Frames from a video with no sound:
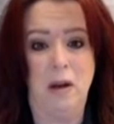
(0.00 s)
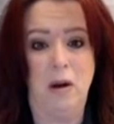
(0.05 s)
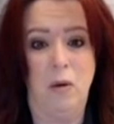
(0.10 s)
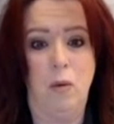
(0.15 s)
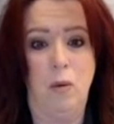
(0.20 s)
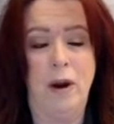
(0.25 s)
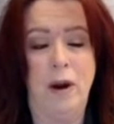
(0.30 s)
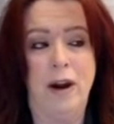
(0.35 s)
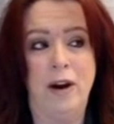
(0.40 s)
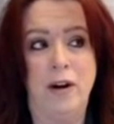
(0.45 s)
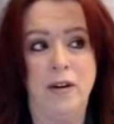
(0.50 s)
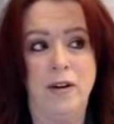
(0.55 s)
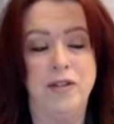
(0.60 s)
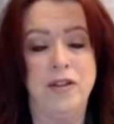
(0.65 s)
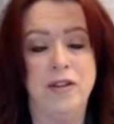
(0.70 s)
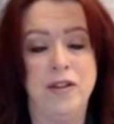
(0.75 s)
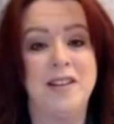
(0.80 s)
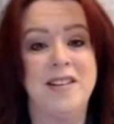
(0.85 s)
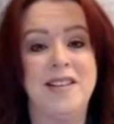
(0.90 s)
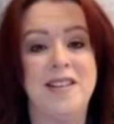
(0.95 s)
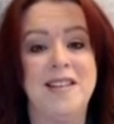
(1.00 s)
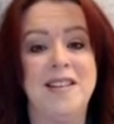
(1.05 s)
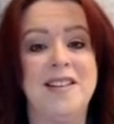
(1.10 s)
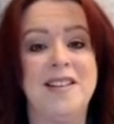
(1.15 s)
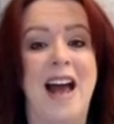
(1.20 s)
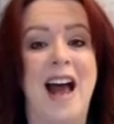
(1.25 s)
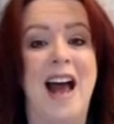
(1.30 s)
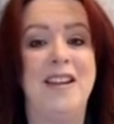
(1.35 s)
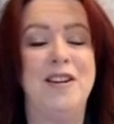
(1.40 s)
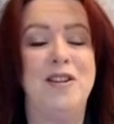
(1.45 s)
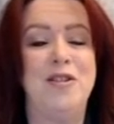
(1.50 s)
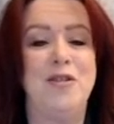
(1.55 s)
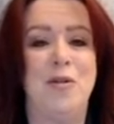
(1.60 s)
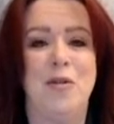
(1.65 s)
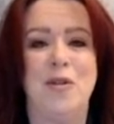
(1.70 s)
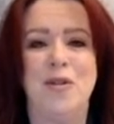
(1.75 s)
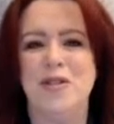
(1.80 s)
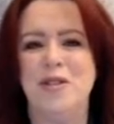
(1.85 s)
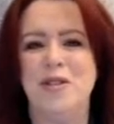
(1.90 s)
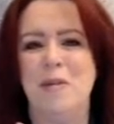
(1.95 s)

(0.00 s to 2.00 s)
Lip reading: where just inside the doors,